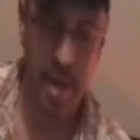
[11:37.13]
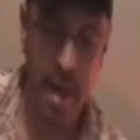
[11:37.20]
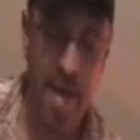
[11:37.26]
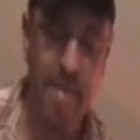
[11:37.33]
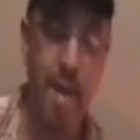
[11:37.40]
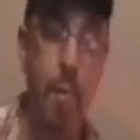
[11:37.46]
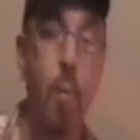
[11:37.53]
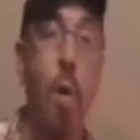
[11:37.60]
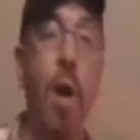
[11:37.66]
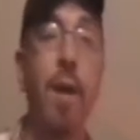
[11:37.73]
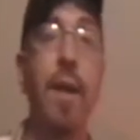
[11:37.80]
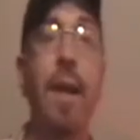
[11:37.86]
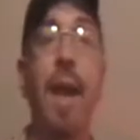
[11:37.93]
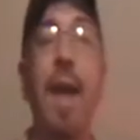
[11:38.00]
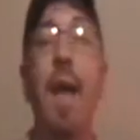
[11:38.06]
And then
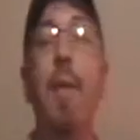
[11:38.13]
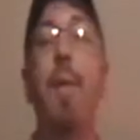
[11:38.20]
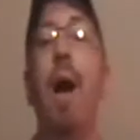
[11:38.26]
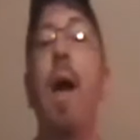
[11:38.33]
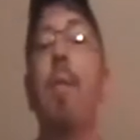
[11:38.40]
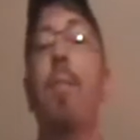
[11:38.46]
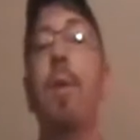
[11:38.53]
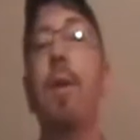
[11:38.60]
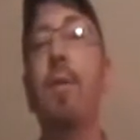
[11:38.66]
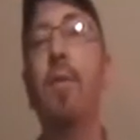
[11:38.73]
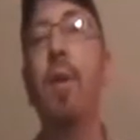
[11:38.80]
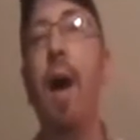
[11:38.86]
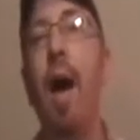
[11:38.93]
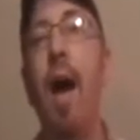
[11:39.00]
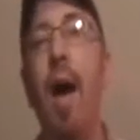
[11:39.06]
one game I've been
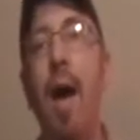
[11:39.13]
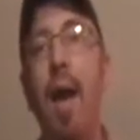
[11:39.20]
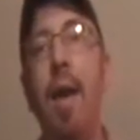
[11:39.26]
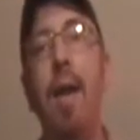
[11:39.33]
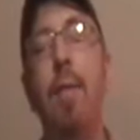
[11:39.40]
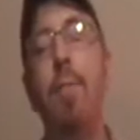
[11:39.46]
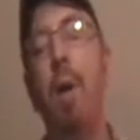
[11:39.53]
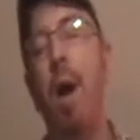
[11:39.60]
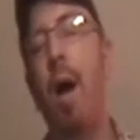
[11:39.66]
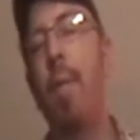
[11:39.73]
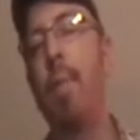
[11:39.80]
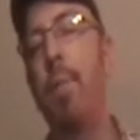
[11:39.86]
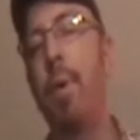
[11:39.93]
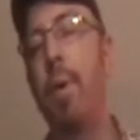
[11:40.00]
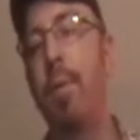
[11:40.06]
dying,
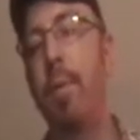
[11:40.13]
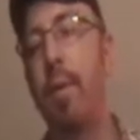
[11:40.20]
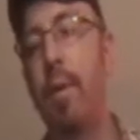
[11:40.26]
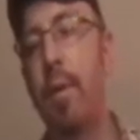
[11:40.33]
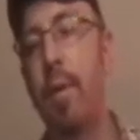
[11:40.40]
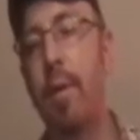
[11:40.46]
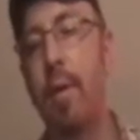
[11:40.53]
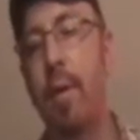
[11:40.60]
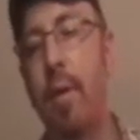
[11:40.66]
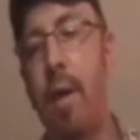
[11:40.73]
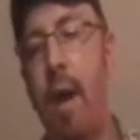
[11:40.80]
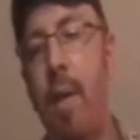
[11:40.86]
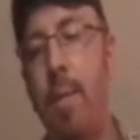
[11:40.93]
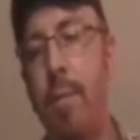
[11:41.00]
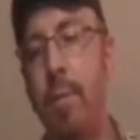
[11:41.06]
Pup,
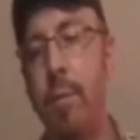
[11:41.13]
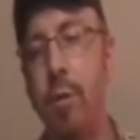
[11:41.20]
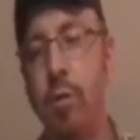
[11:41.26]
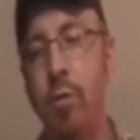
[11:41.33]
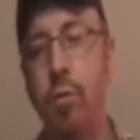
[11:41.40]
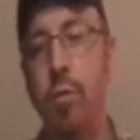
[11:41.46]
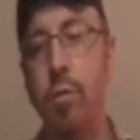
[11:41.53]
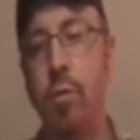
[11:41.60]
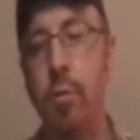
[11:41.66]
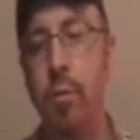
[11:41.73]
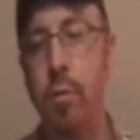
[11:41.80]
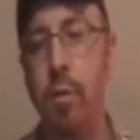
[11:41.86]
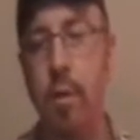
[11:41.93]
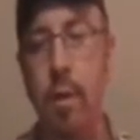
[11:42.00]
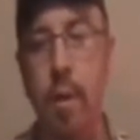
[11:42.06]
come,
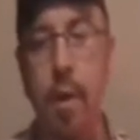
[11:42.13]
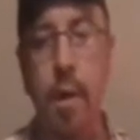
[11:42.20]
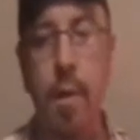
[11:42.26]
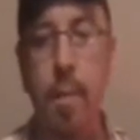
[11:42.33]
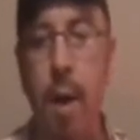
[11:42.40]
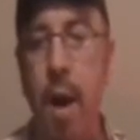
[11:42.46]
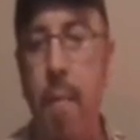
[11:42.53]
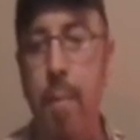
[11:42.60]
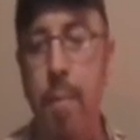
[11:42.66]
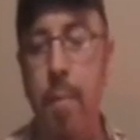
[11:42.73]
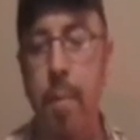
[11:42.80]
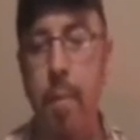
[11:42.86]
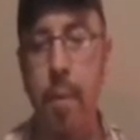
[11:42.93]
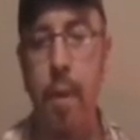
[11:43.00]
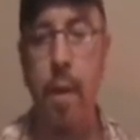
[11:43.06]
Pup,
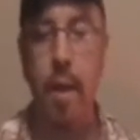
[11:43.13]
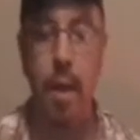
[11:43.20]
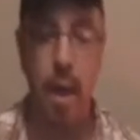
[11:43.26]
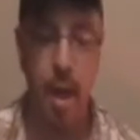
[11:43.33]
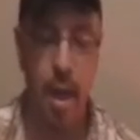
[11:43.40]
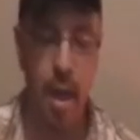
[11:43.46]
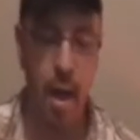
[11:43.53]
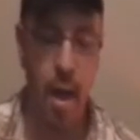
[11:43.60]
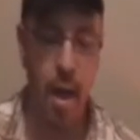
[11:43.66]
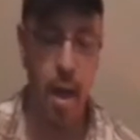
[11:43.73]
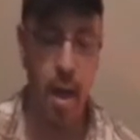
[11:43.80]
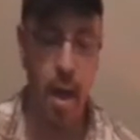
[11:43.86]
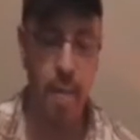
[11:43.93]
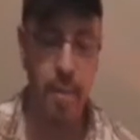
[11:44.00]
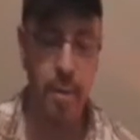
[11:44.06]

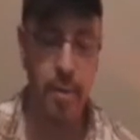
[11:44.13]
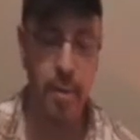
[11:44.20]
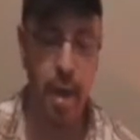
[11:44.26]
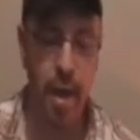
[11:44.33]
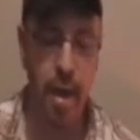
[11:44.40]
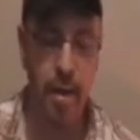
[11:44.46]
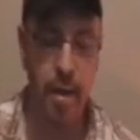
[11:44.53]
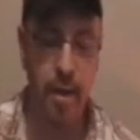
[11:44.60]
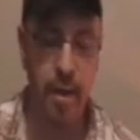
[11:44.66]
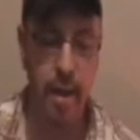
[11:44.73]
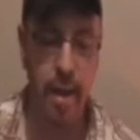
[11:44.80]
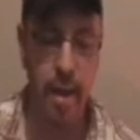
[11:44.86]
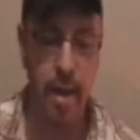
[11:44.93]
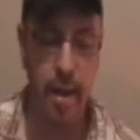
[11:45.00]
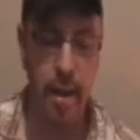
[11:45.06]
I've been dying to
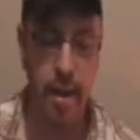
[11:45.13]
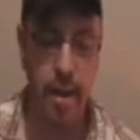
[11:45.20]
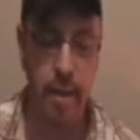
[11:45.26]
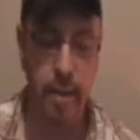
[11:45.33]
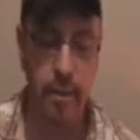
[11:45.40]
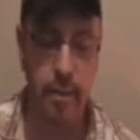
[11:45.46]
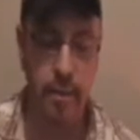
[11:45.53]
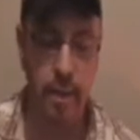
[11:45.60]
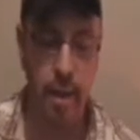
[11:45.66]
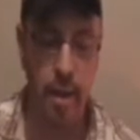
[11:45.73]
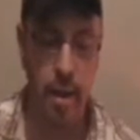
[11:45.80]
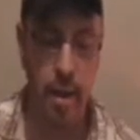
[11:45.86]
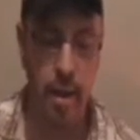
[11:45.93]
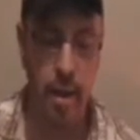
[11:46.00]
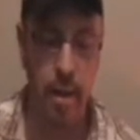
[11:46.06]
get is,
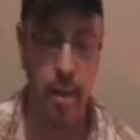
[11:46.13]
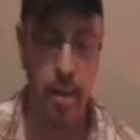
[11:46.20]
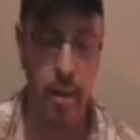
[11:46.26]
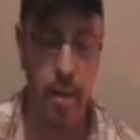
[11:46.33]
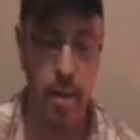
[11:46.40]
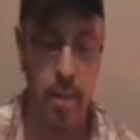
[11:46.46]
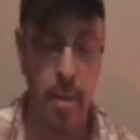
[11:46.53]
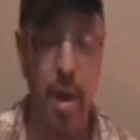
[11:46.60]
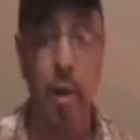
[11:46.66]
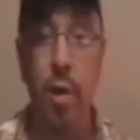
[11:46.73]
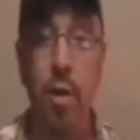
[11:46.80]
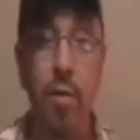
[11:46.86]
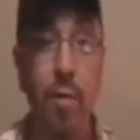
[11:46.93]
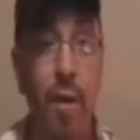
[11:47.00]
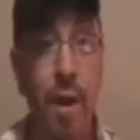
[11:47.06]
but I
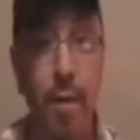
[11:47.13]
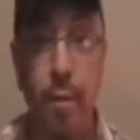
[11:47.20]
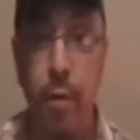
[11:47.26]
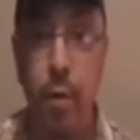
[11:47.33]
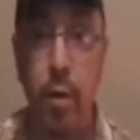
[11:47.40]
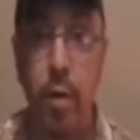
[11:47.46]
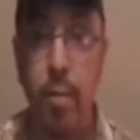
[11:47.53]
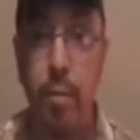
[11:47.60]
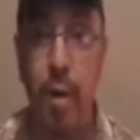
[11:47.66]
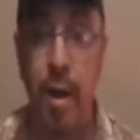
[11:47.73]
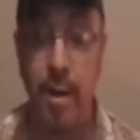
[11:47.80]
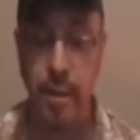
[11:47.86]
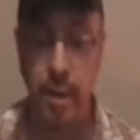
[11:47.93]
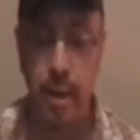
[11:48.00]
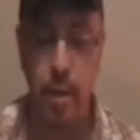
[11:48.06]
couldn't find it for a good
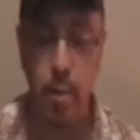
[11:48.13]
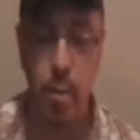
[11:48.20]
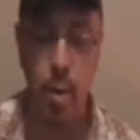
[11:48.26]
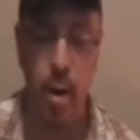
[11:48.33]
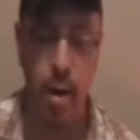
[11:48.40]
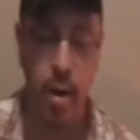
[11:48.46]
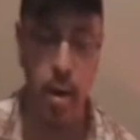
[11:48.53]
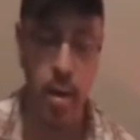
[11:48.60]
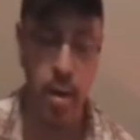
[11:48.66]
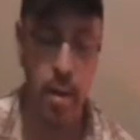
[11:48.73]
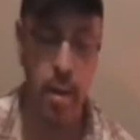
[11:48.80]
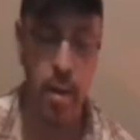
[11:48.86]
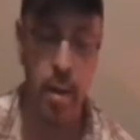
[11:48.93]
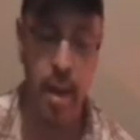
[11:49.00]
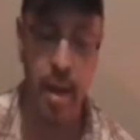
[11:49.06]
price anywhere.
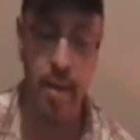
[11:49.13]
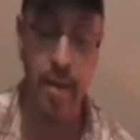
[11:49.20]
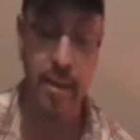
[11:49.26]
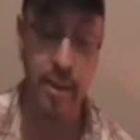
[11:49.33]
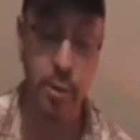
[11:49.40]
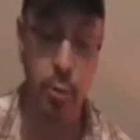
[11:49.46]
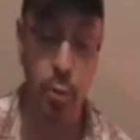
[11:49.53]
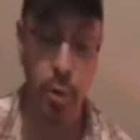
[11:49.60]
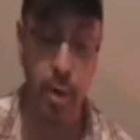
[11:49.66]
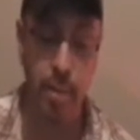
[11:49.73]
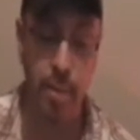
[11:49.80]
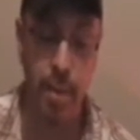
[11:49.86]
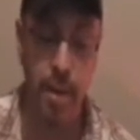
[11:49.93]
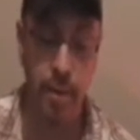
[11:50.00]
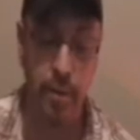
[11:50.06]
And this is really
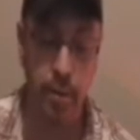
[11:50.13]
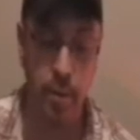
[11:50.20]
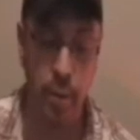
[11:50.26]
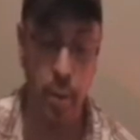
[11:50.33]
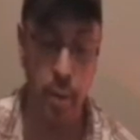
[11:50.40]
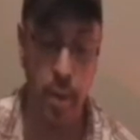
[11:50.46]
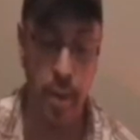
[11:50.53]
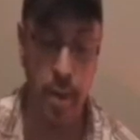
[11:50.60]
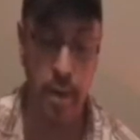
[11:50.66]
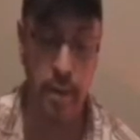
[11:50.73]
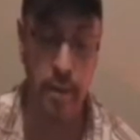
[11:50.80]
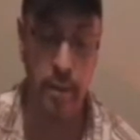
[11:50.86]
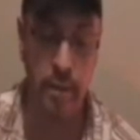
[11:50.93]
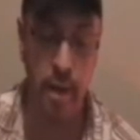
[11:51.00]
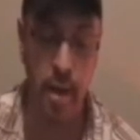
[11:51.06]
mint too. It
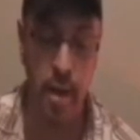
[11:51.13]
is